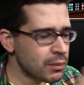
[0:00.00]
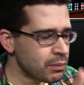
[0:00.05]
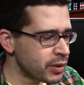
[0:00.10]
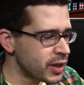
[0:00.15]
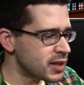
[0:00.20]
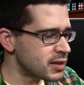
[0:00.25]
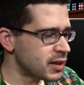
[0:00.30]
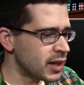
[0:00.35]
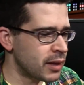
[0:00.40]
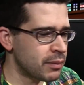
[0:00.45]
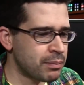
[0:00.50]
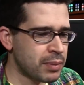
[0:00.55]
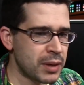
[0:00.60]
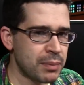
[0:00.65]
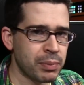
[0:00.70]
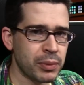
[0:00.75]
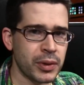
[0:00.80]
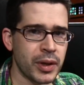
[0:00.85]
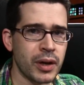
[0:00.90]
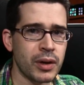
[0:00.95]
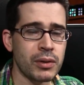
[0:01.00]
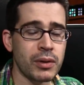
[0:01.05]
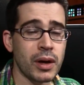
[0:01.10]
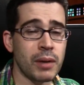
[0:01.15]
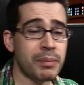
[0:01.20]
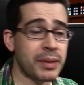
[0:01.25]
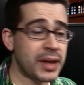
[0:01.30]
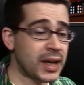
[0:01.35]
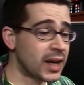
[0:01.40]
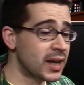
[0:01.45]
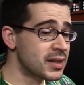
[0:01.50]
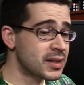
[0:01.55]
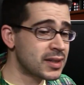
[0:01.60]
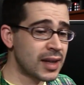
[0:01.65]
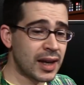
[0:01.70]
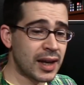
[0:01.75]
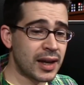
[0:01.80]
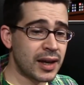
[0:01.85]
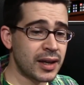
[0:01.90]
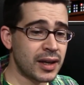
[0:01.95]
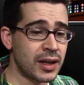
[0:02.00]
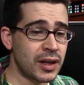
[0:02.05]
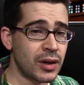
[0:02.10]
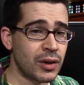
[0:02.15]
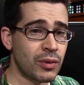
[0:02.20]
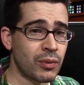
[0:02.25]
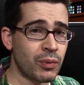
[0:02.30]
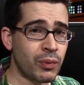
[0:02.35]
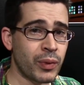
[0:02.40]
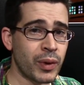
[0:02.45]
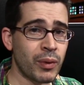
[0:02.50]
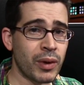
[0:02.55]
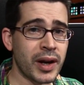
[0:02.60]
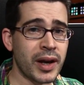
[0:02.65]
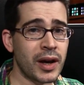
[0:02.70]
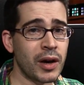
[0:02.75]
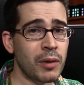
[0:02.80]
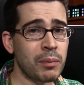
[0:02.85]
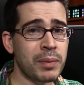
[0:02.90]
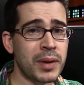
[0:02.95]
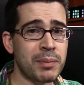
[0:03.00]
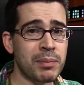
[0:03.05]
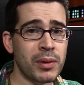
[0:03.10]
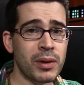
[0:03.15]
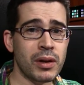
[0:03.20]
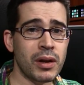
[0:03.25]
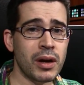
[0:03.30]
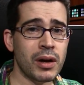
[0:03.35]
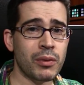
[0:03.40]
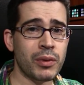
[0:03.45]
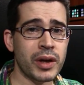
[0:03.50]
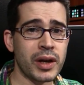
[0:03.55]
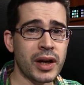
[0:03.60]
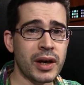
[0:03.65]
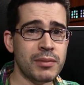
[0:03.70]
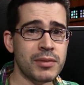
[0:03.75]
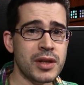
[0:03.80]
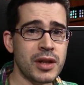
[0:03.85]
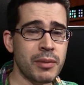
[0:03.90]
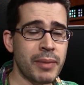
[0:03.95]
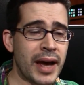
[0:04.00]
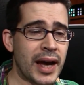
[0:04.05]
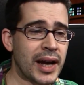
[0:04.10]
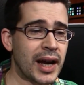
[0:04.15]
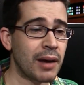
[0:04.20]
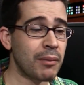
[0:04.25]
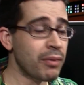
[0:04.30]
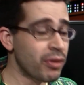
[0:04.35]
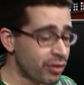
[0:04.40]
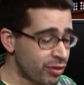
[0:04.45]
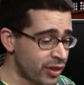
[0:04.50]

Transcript: please let people know because uh, you know we want to help people along when it comes to the backup.